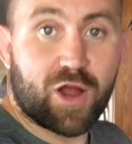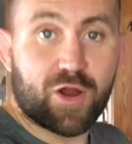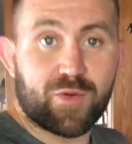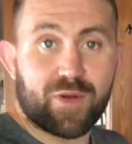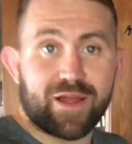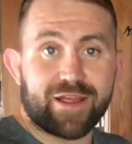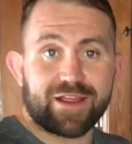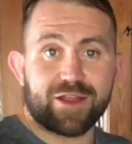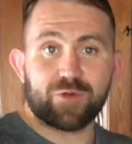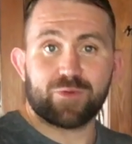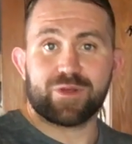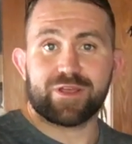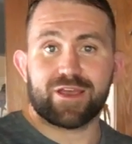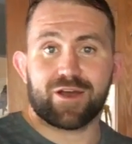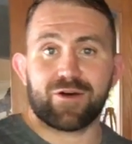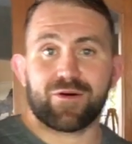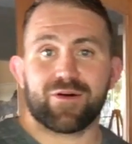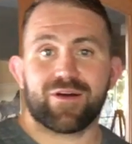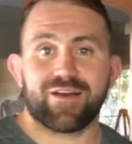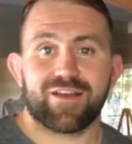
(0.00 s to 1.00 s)
All right, here we go.
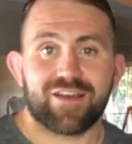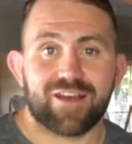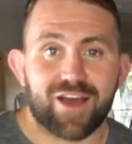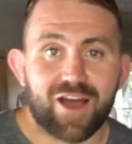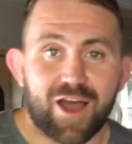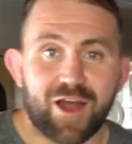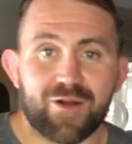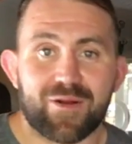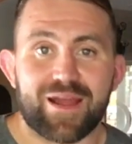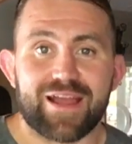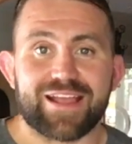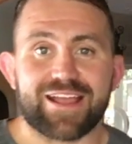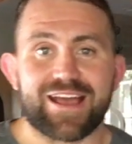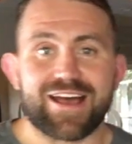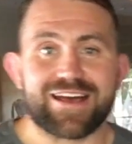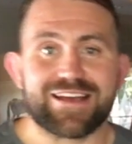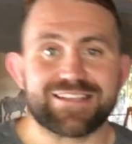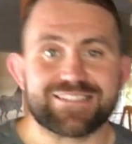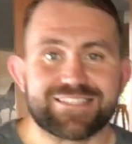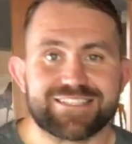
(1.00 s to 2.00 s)
All right,
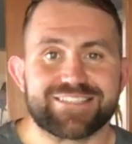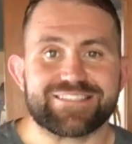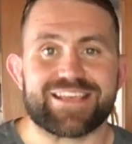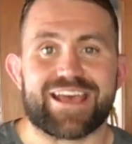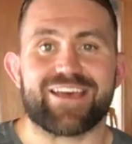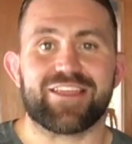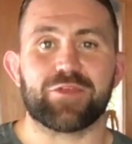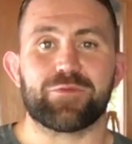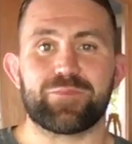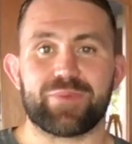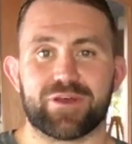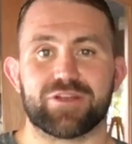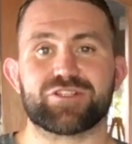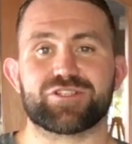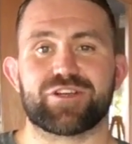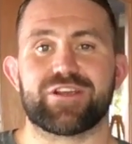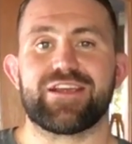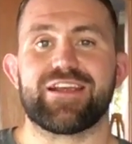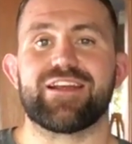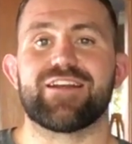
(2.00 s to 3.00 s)
guys, it's Alan
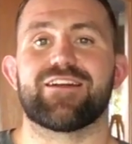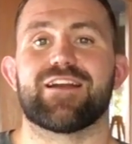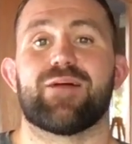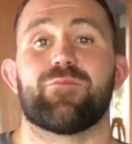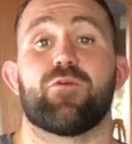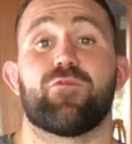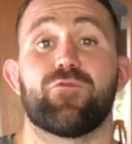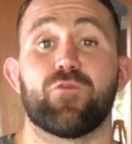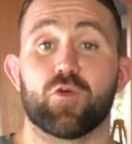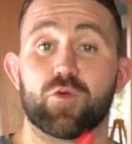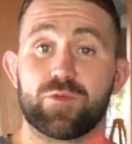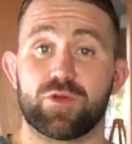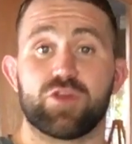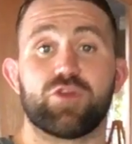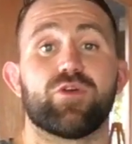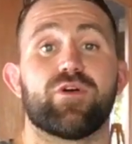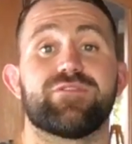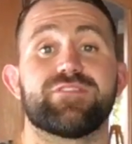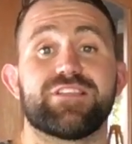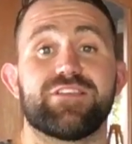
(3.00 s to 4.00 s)
Belcher here. I'm a former
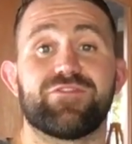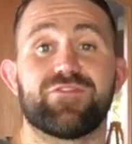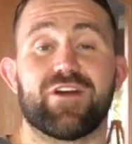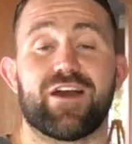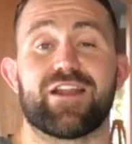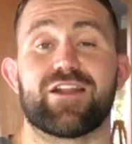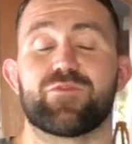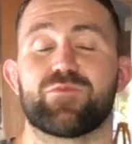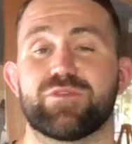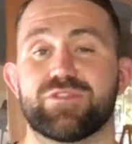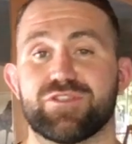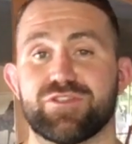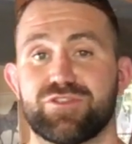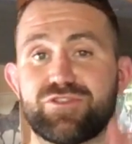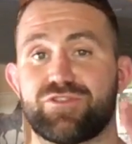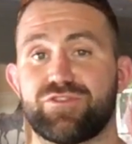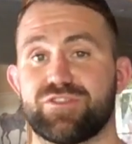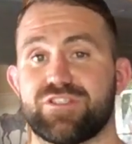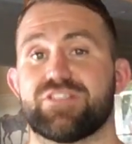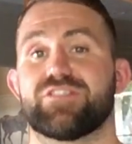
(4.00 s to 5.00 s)
UFC fighter,
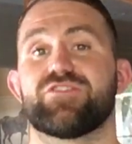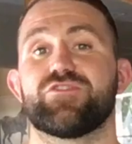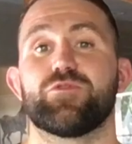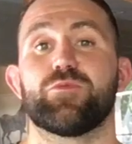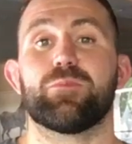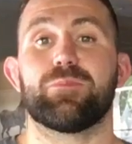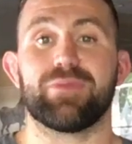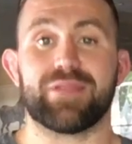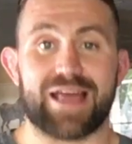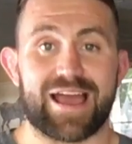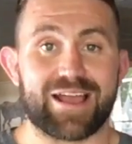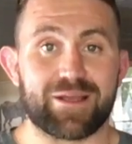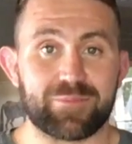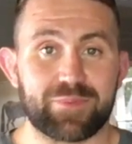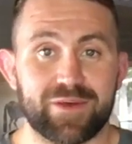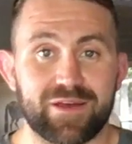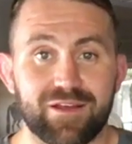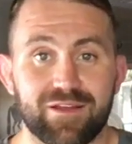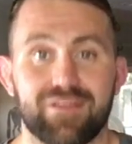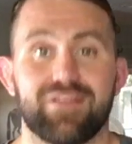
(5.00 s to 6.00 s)
Brazilian Jiu-Jitsu black
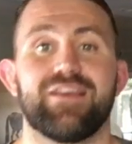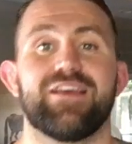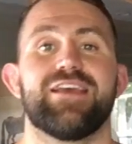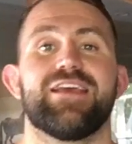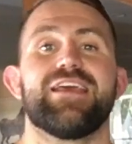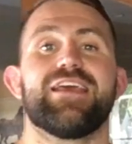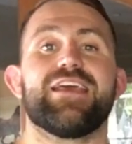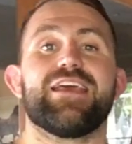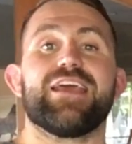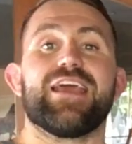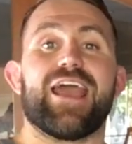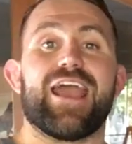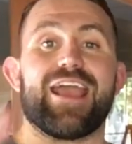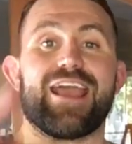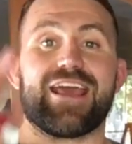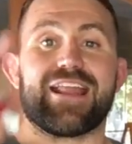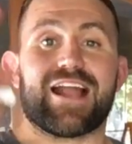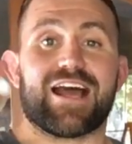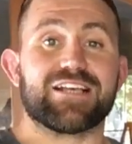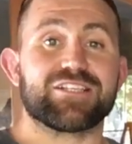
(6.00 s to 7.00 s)
belt,
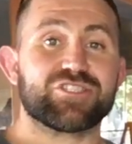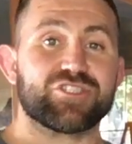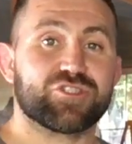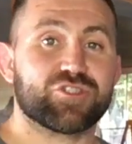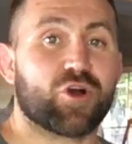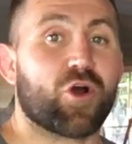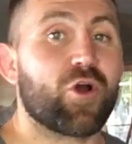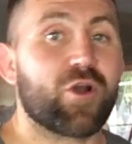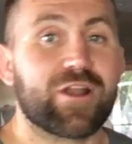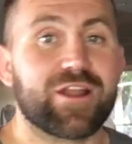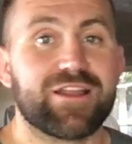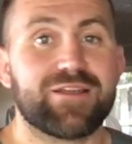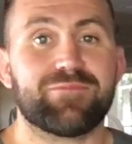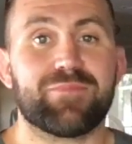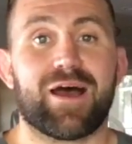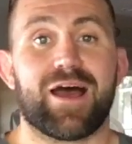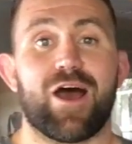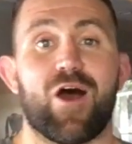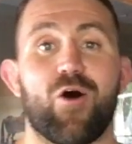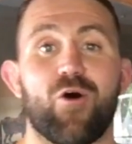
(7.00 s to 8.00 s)
and I started
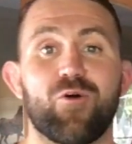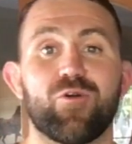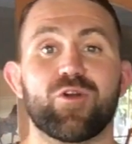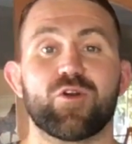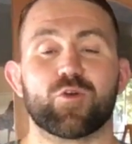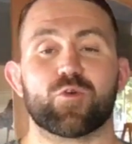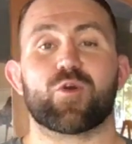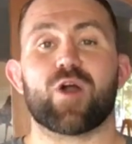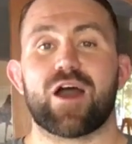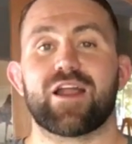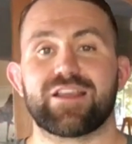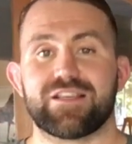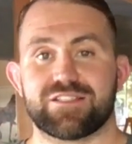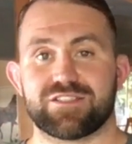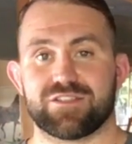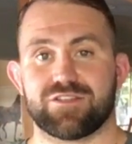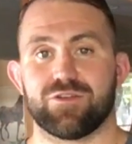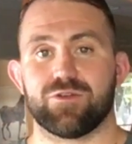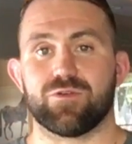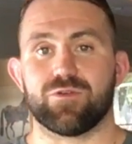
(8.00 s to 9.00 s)
my own karate
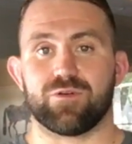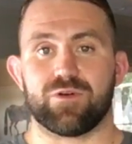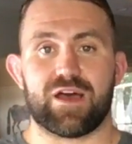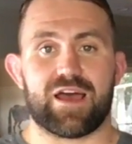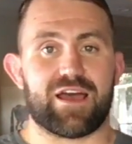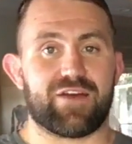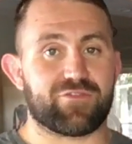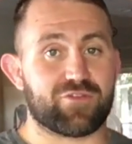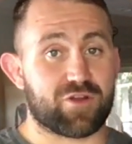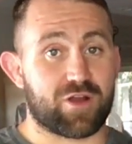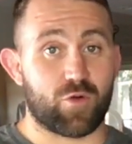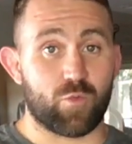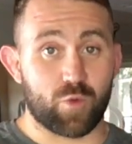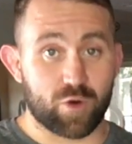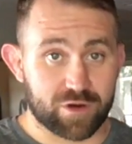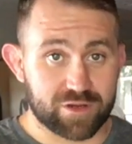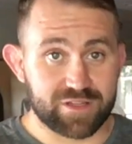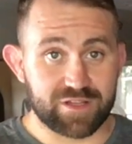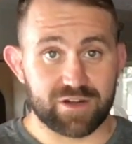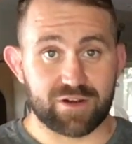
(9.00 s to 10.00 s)
school after I
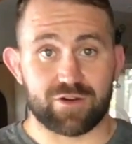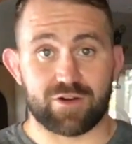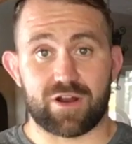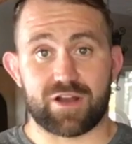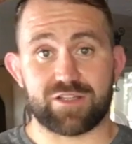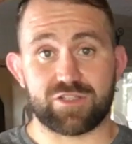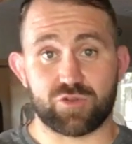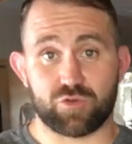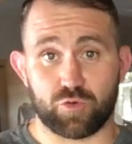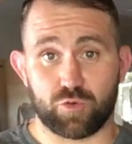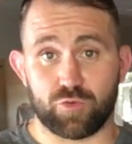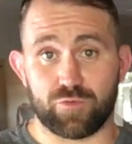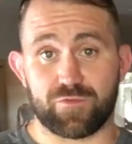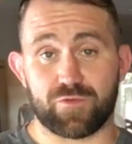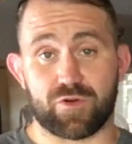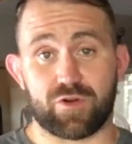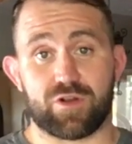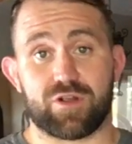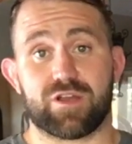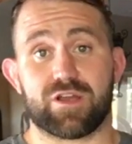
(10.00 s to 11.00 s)
worked in a karate school
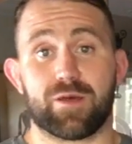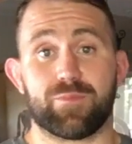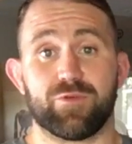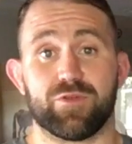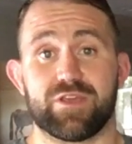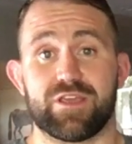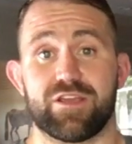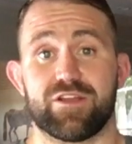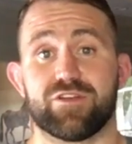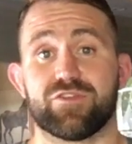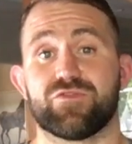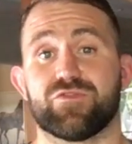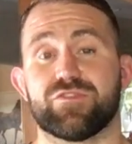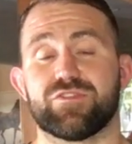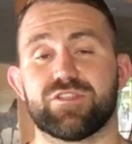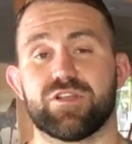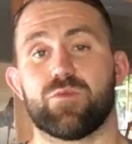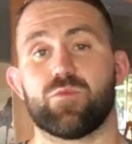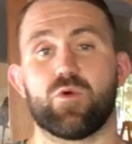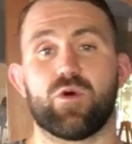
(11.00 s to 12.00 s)
for a couple of years for
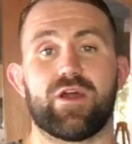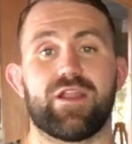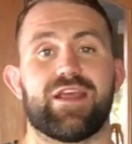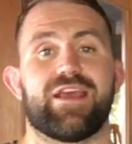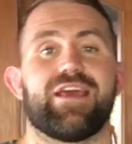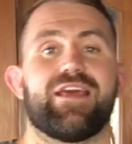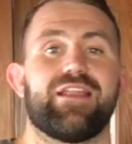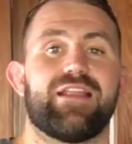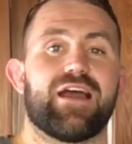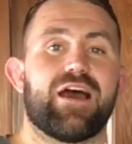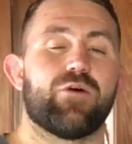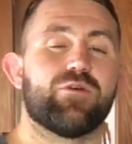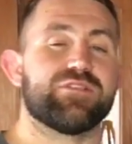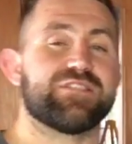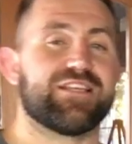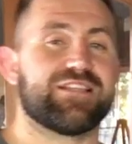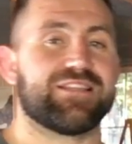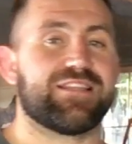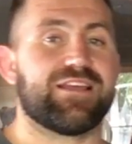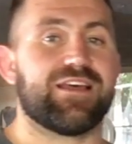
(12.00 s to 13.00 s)
someone, and I was
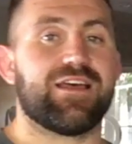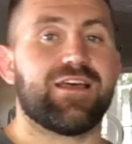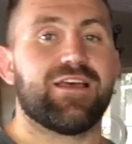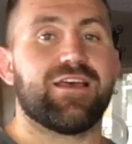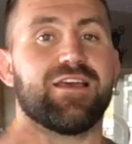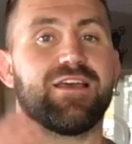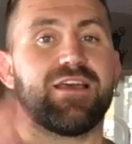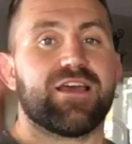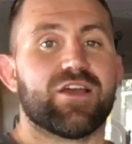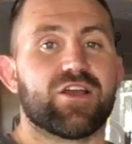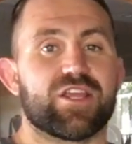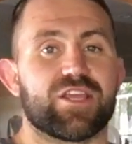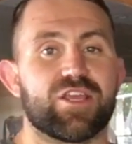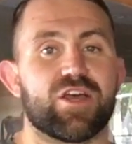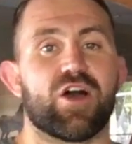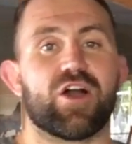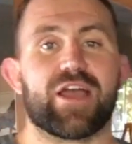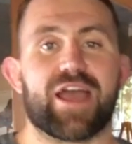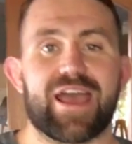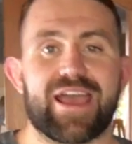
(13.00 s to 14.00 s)
at the
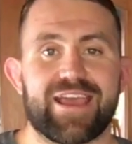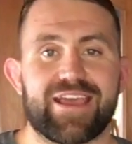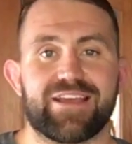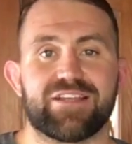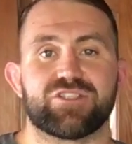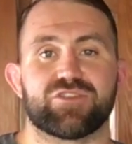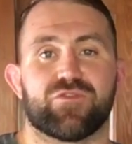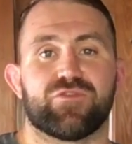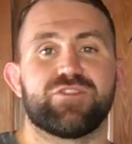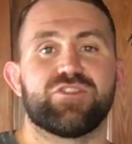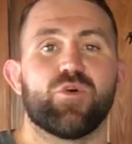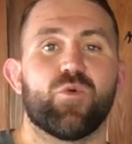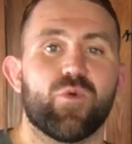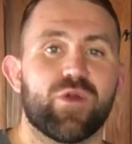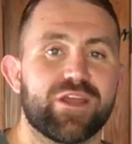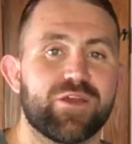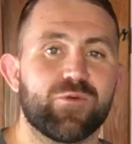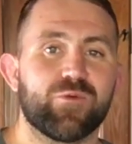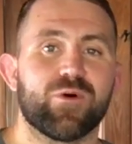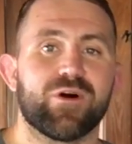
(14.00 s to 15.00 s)
young age of
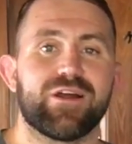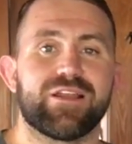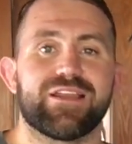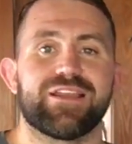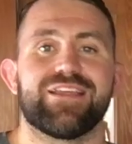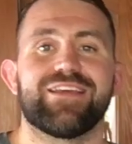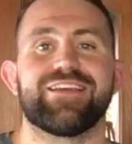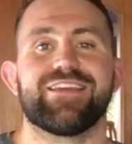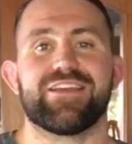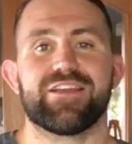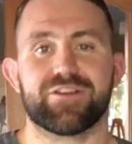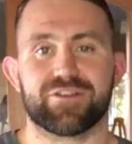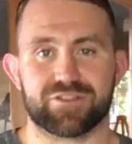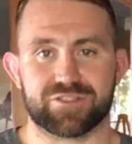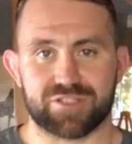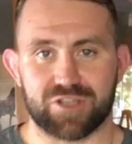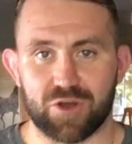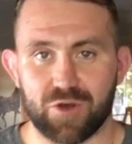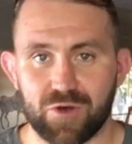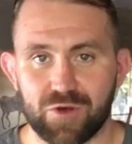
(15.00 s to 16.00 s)
21
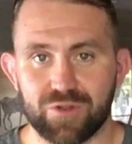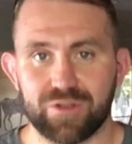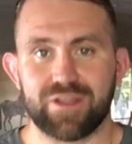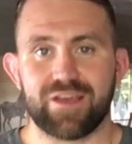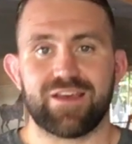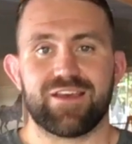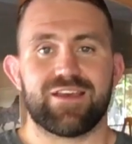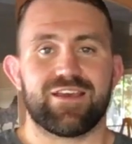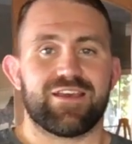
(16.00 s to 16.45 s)
years old.